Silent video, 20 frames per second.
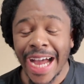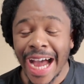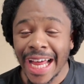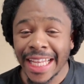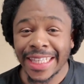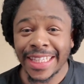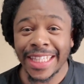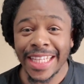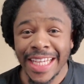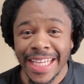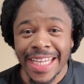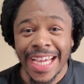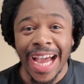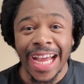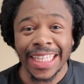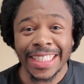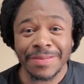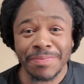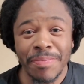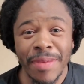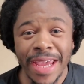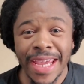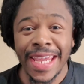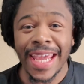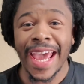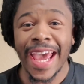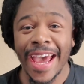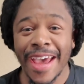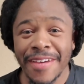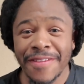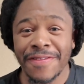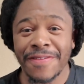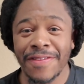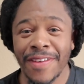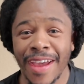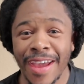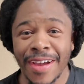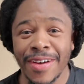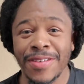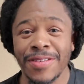I think I may have
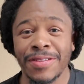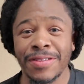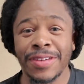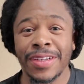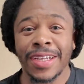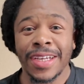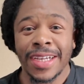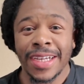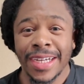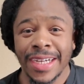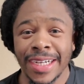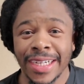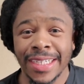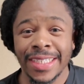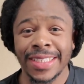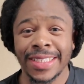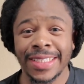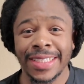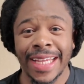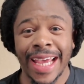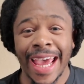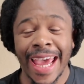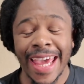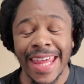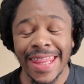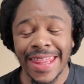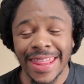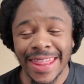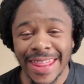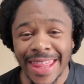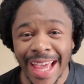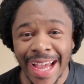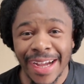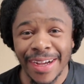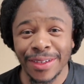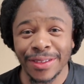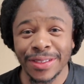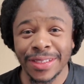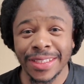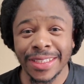found us a
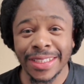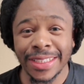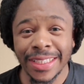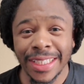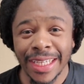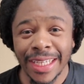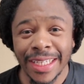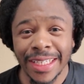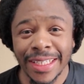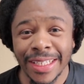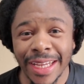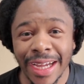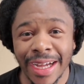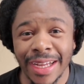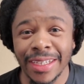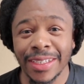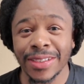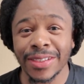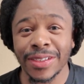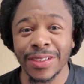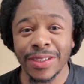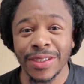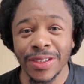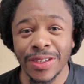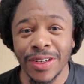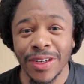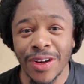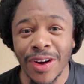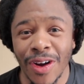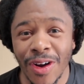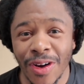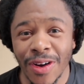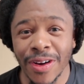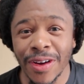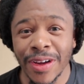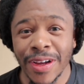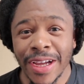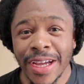$1,000 car.